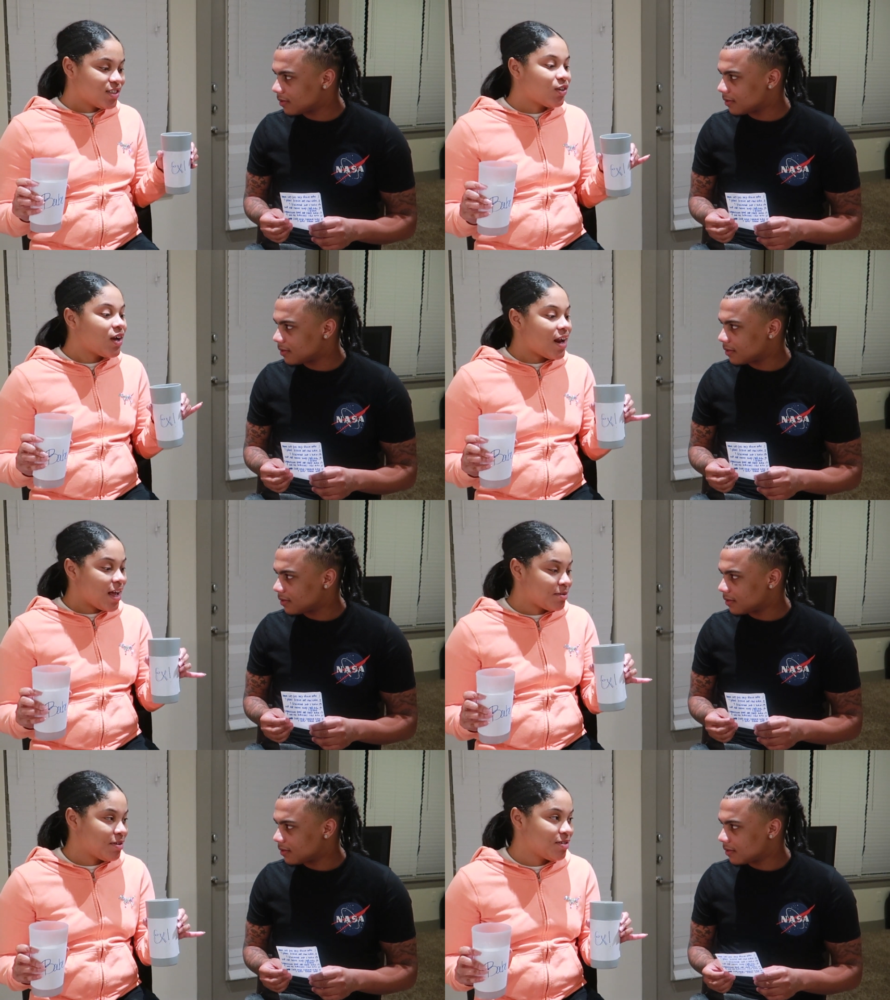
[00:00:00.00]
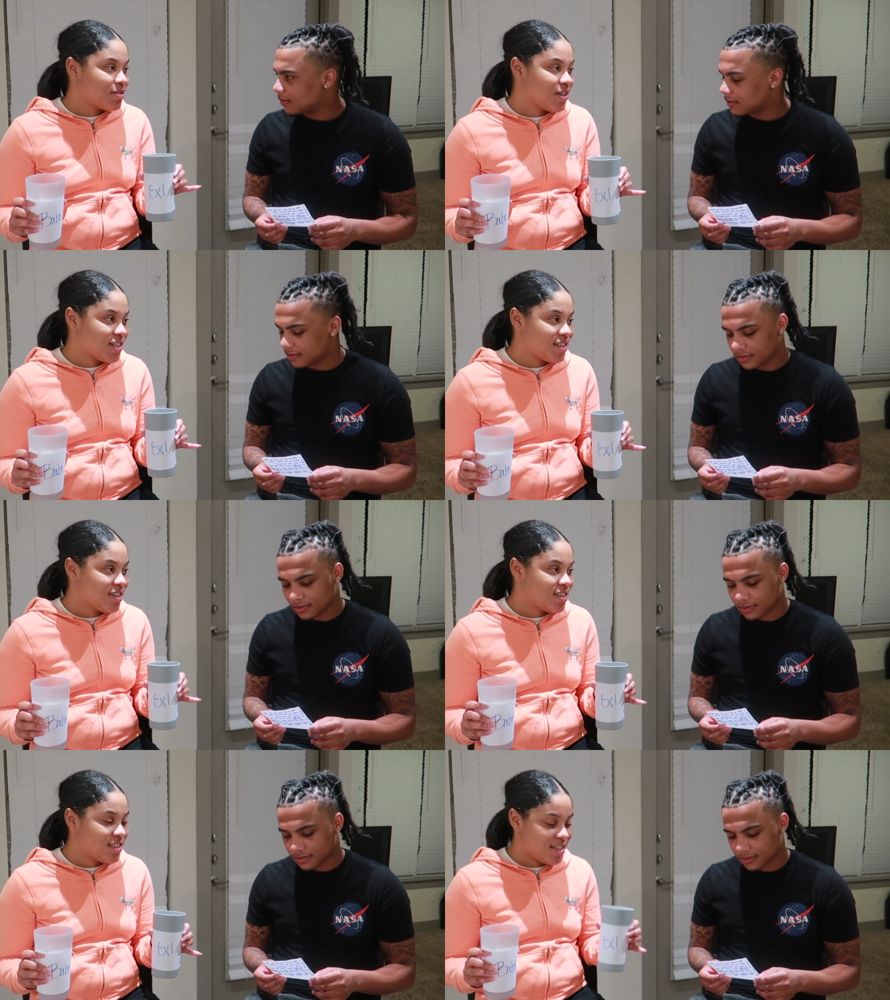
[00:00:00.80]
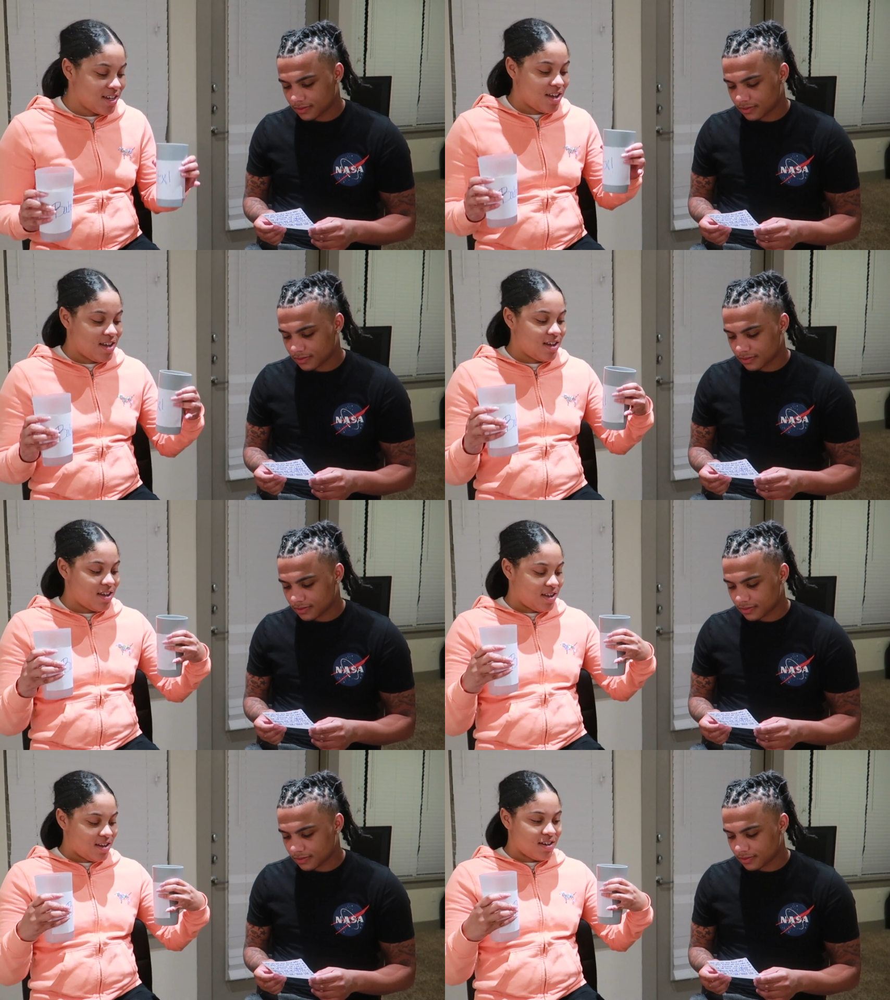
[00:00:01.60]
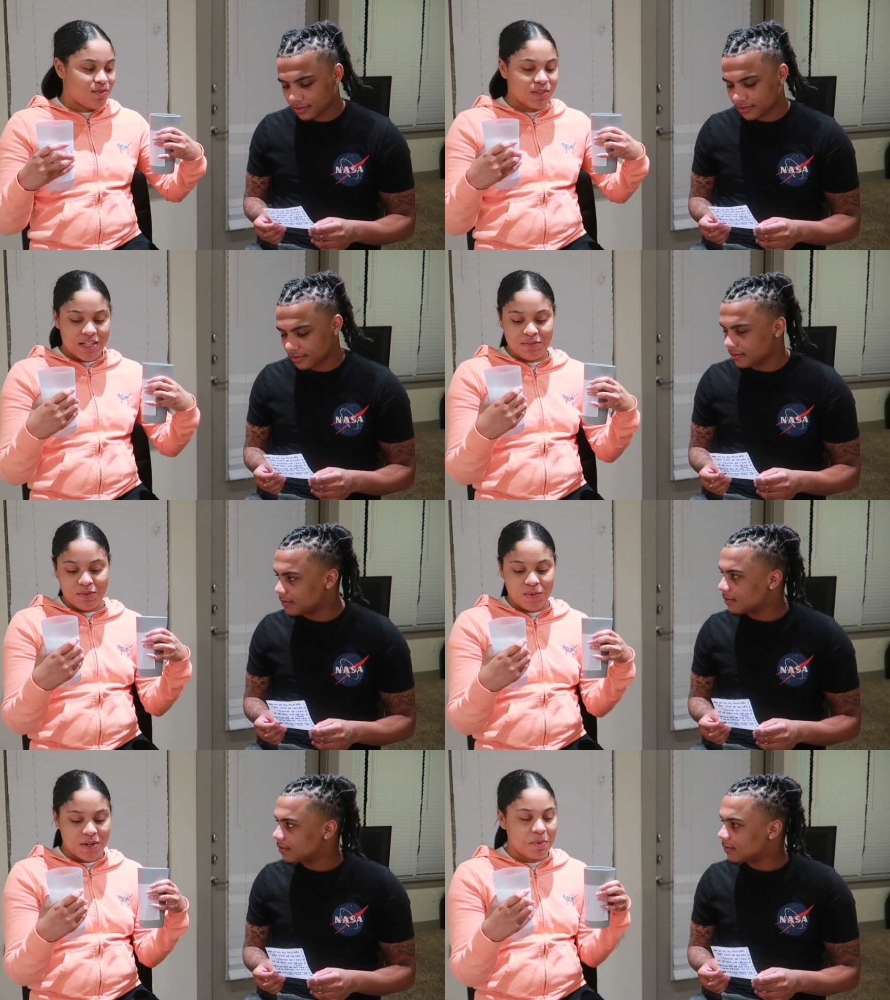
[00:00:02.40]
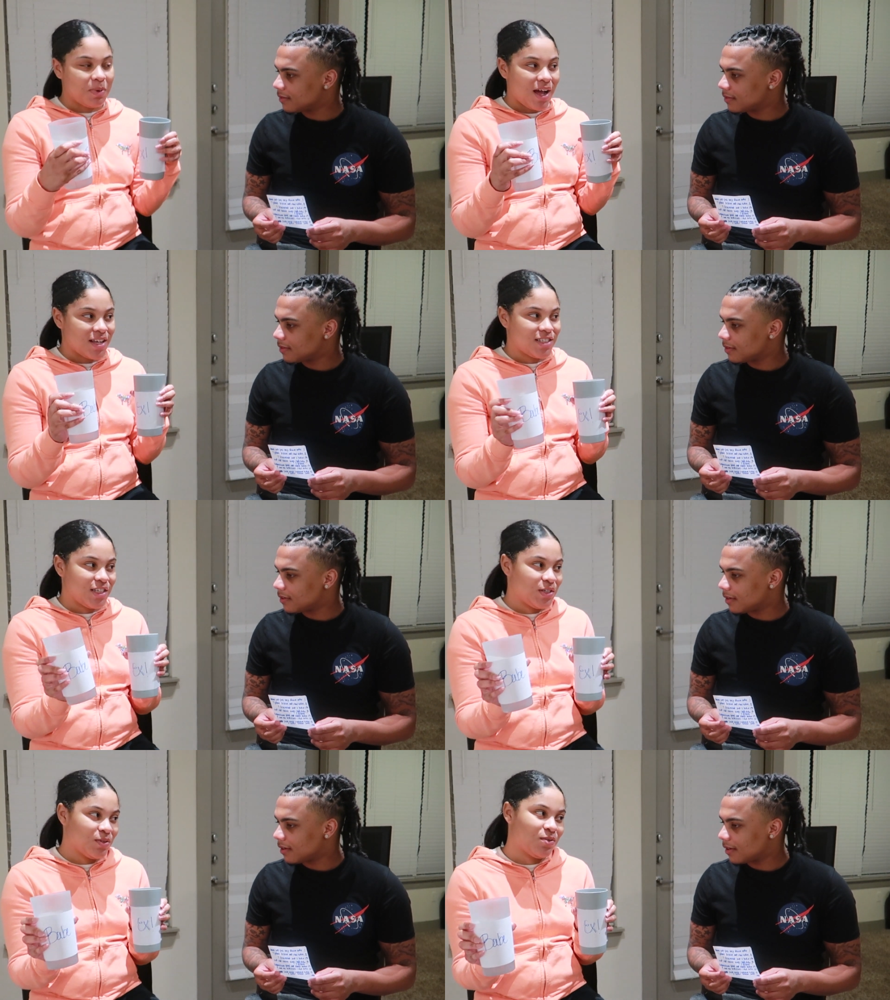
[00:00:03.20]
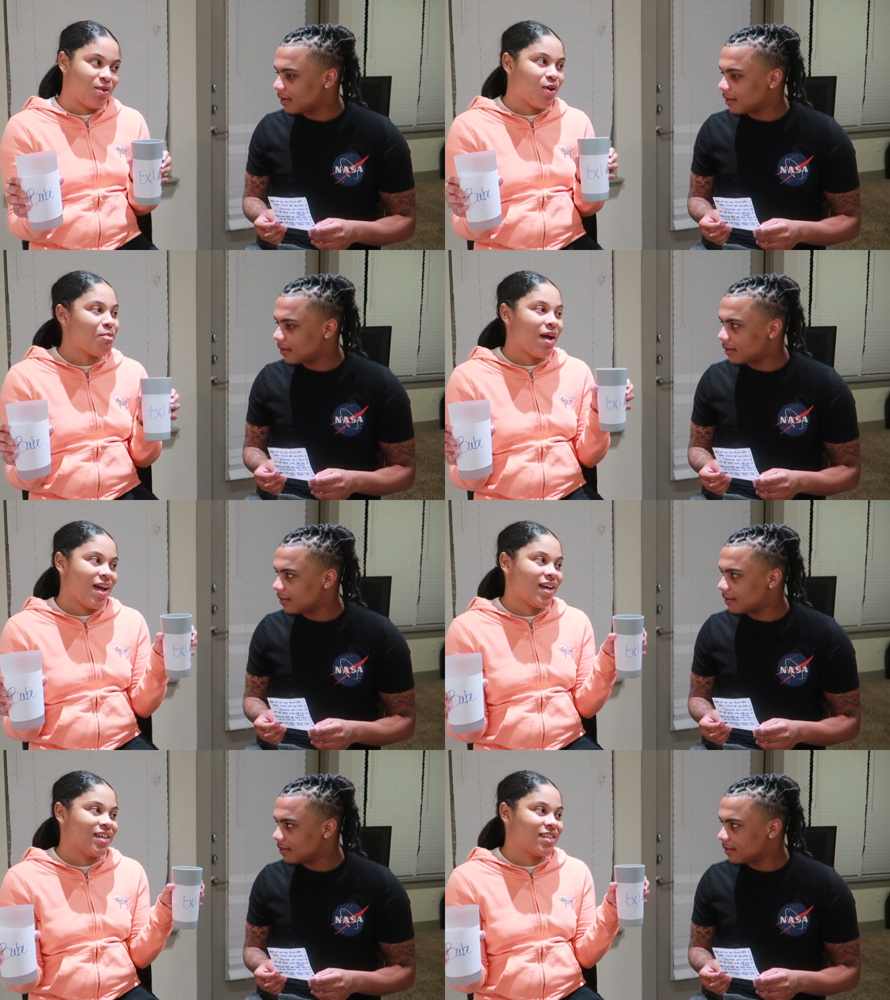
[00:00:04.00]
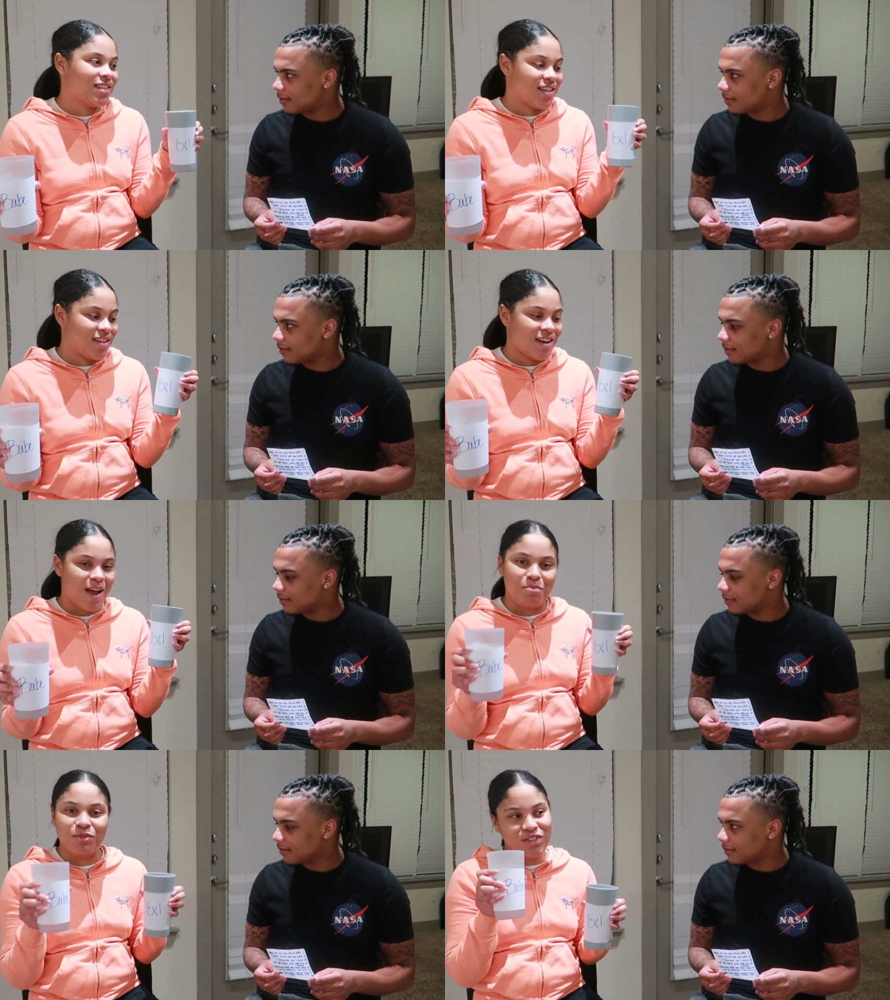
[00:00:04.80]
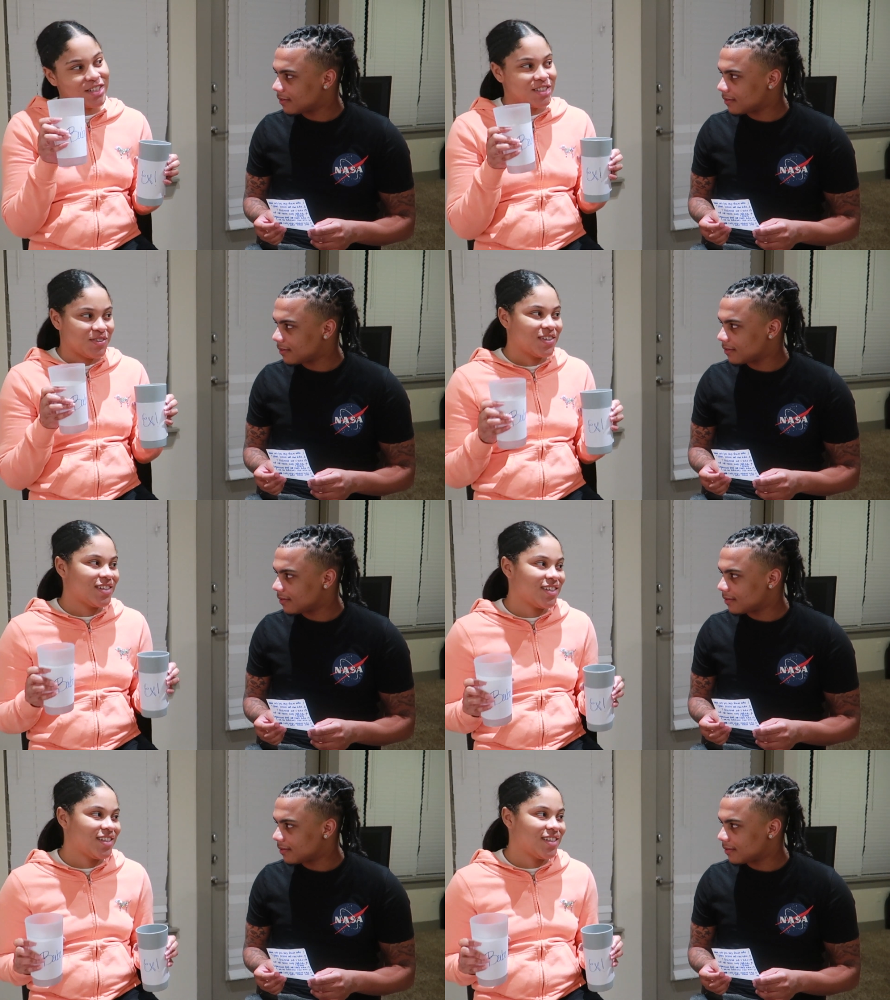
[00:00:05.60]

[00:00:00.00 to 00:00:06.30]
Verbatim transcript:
Speaker 1: So you gotta answer those questions, and whichever one applies to you or my ex, then I have to drink to it.